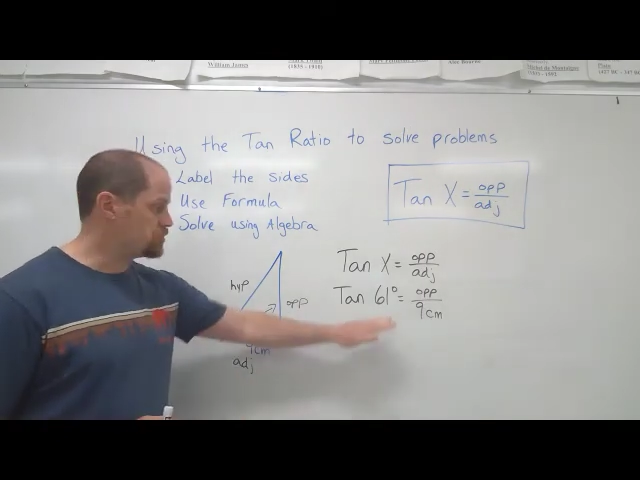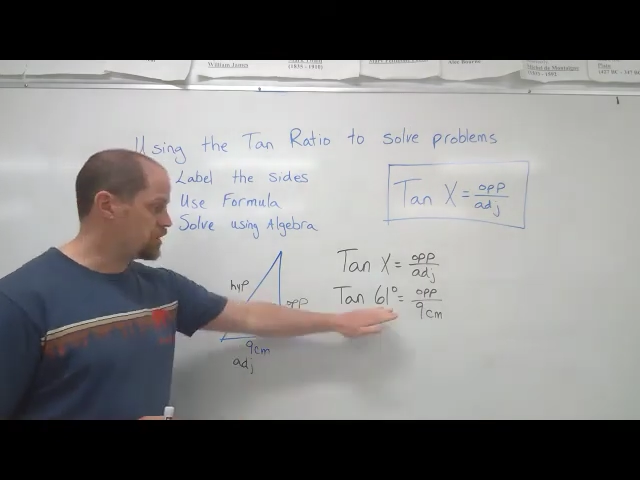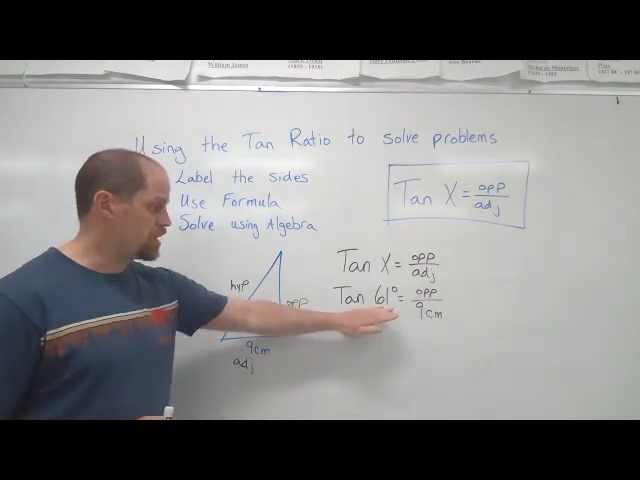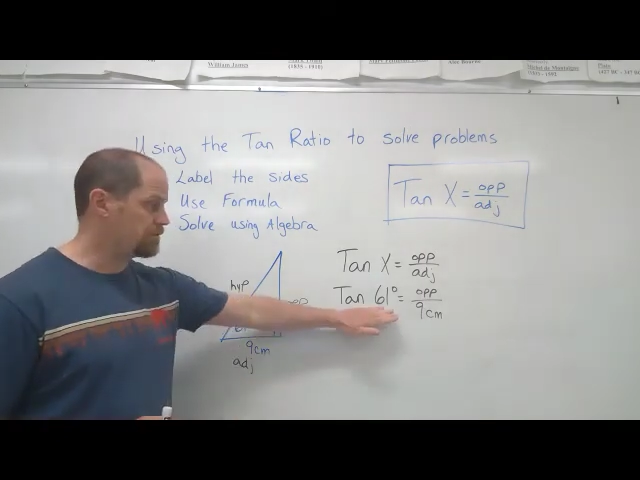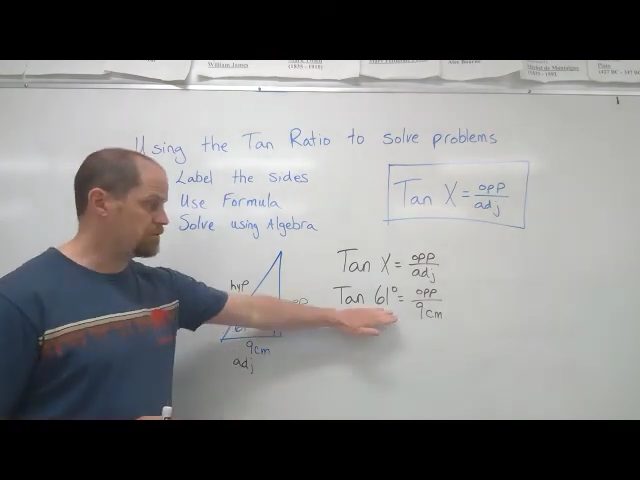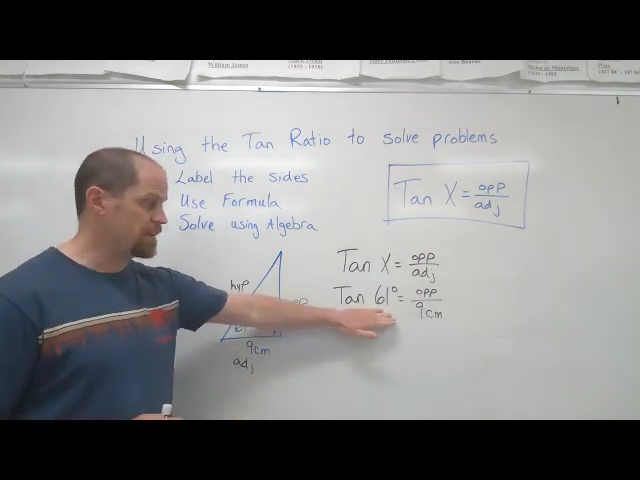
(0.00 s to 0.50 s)
you
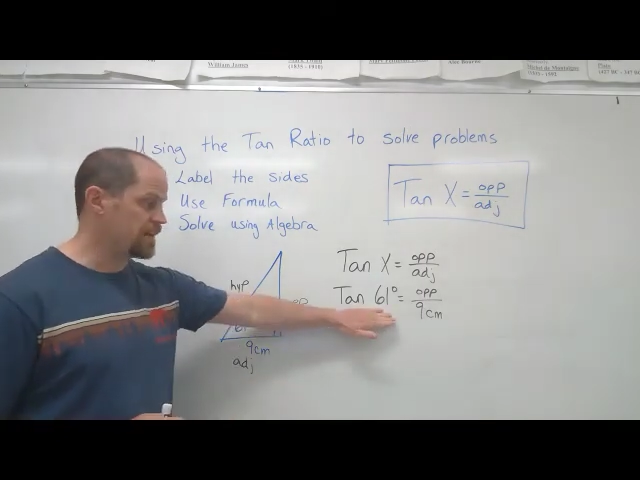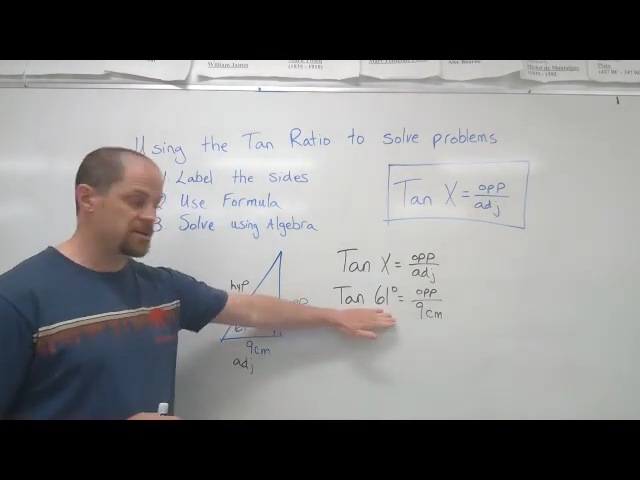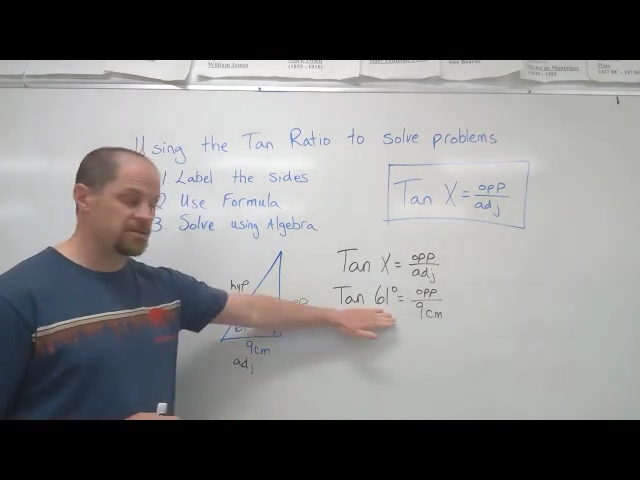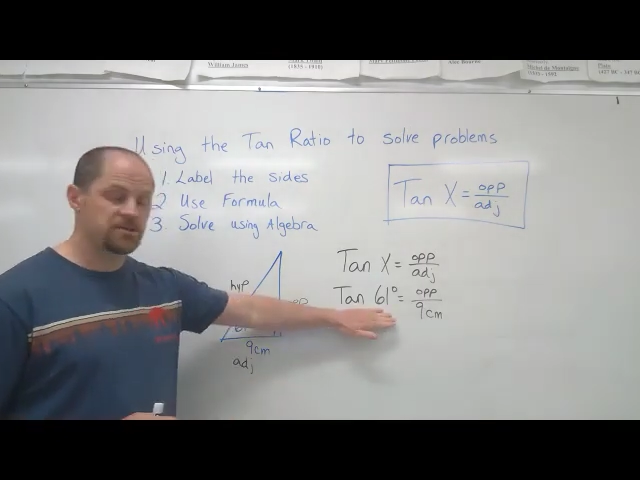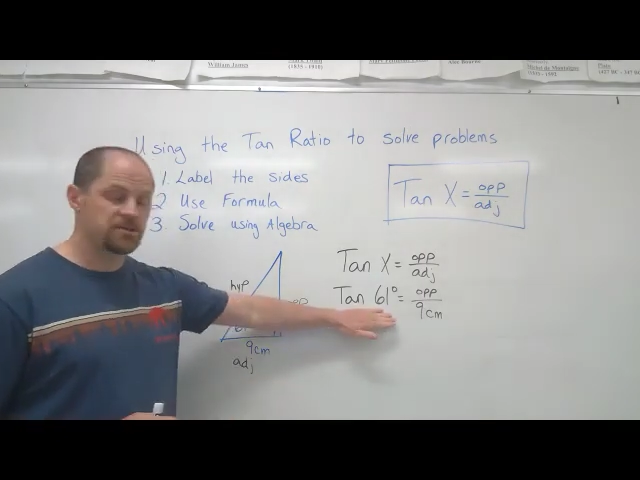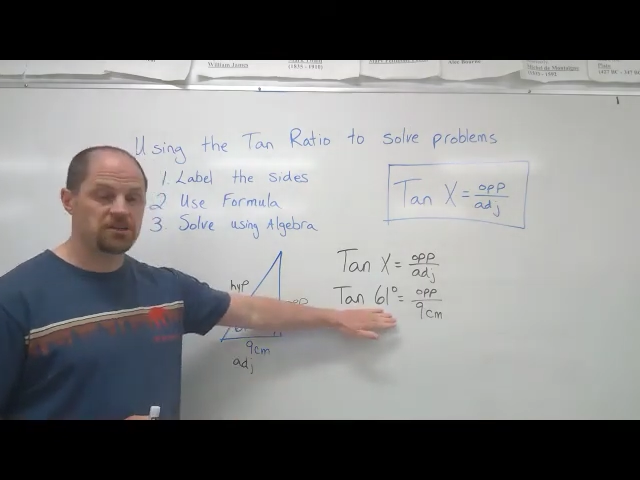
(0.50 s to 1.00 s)
should have
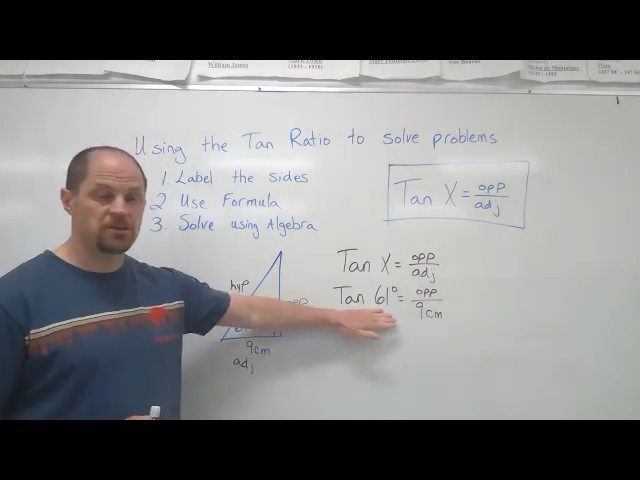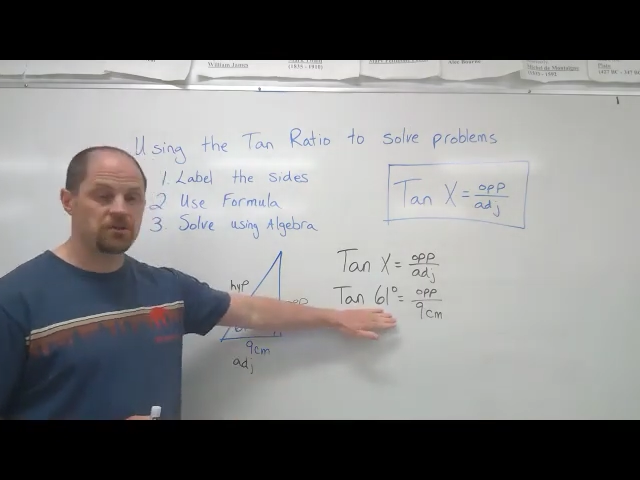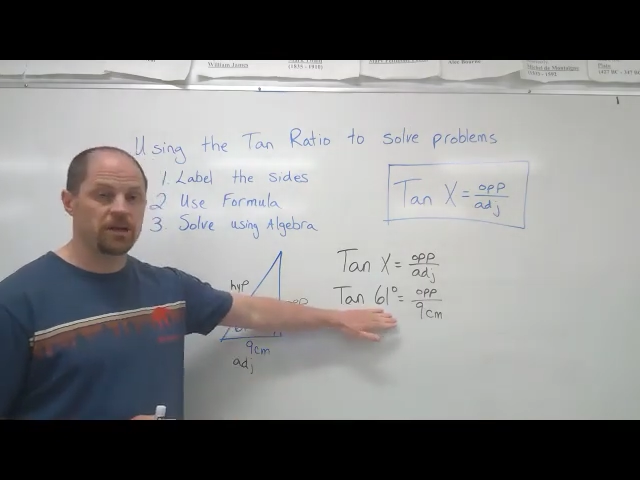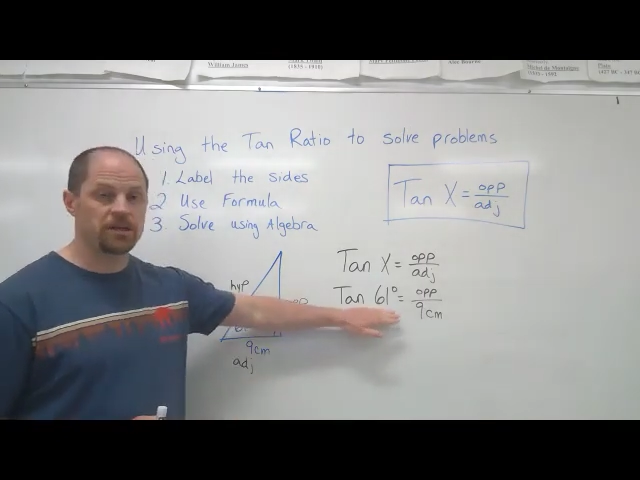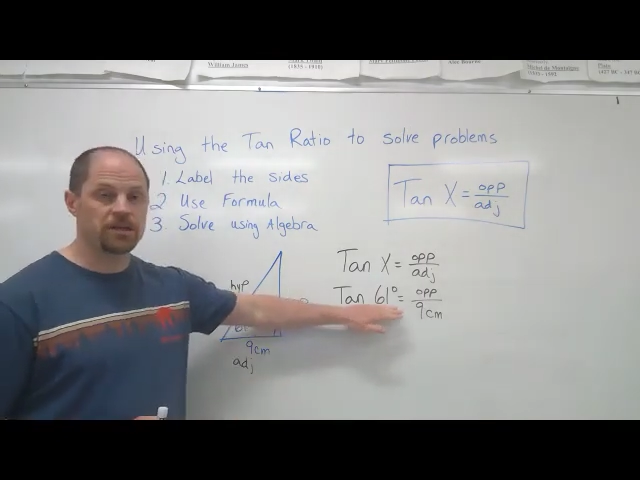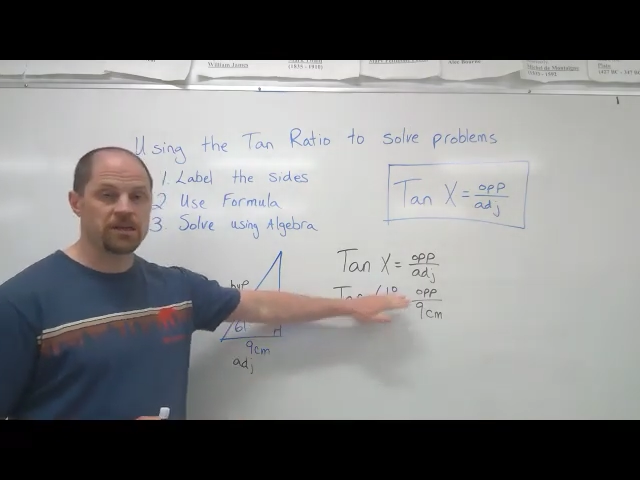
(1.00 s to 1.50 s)
tan
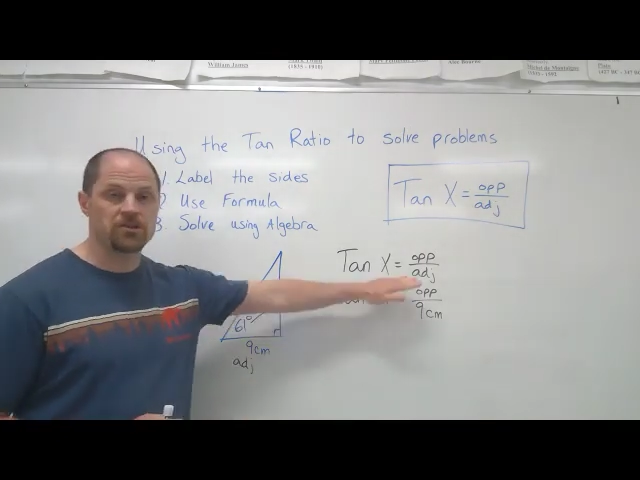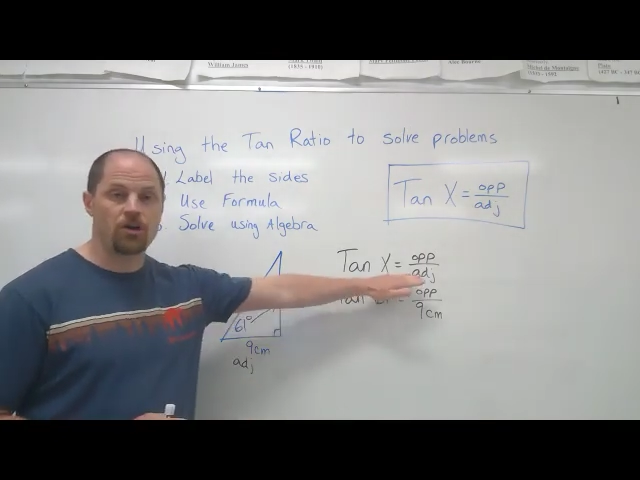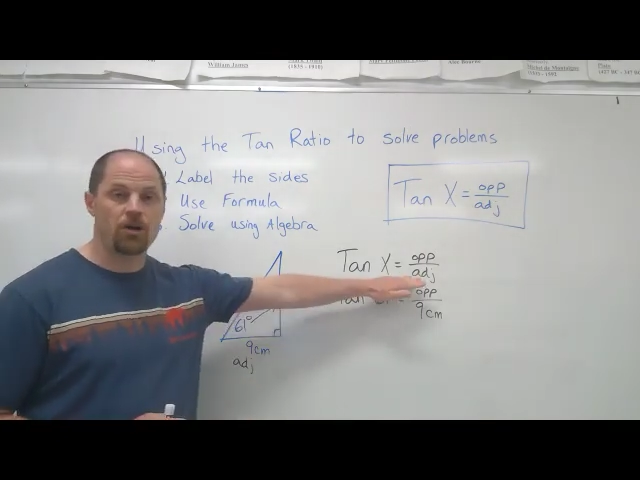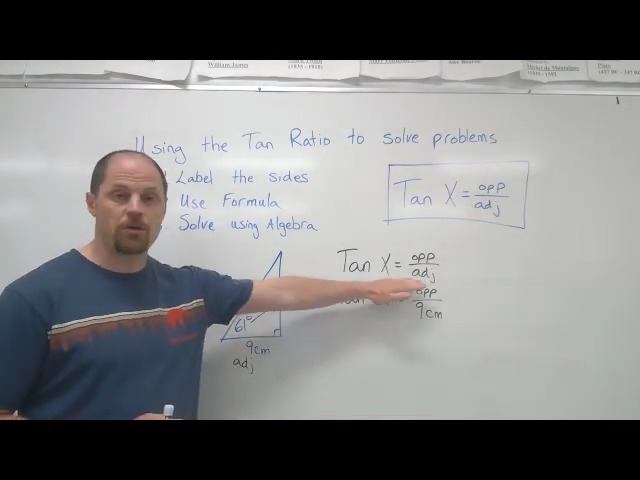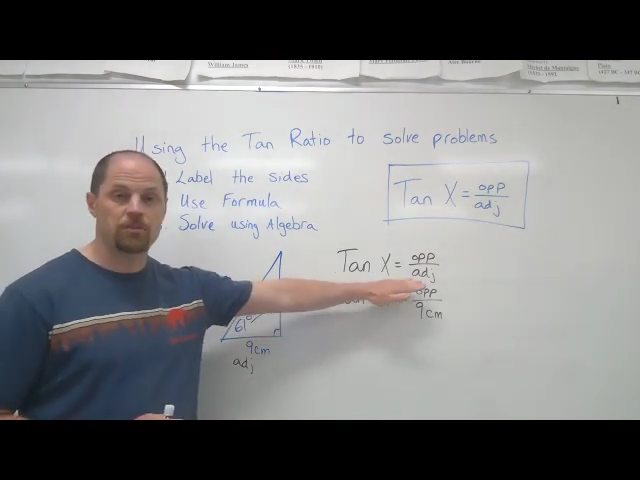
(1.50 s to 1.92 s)
61 is